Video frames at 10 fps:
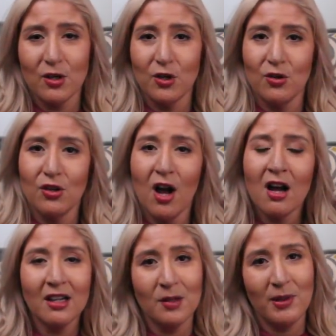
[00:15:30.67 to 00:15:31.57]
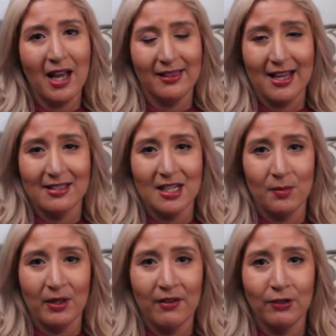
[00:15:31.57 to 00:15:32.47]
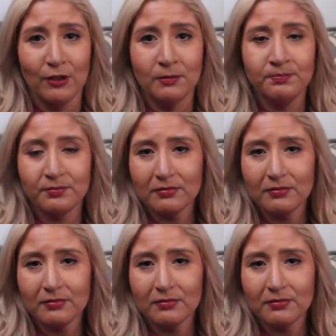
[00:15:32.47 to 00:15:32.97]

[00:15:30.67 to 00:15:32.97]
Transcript: So you're not going to be at that same level.